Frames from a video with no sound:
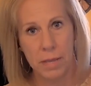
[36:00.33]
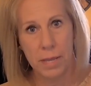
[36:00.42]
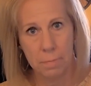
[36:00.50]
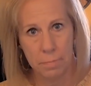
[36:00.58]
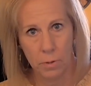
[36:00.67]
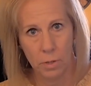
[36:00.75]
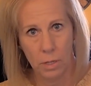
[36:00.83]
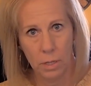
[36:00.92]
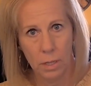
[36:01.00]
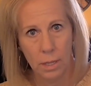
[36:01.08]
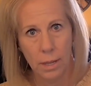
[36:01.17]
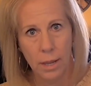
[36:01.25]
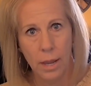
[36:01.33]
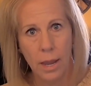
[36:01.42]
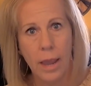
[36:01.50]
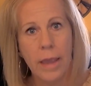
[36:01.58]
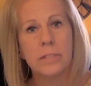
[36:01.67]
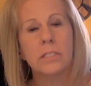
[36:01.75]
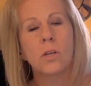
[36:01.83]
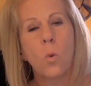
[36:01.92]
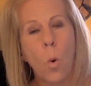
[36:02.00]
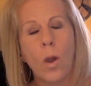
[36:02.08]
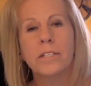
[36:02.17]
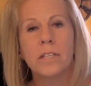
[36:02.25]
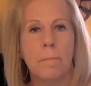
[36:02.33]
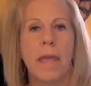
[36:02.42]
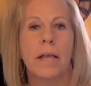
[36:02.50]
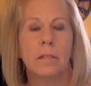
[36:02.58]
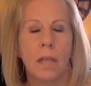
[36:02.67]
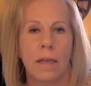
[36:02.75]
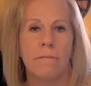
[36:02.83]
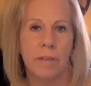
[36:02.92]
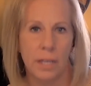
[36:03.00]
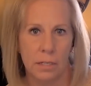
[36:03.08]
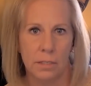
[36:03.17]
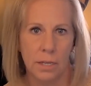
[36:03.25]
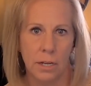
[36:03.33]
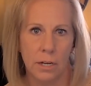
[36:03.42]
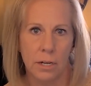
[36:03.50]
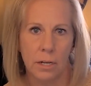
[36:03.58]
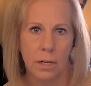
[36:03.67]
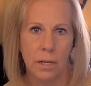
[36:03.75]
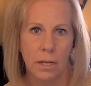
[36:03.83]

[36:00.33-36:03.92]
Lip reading: people. It's going to make life easier.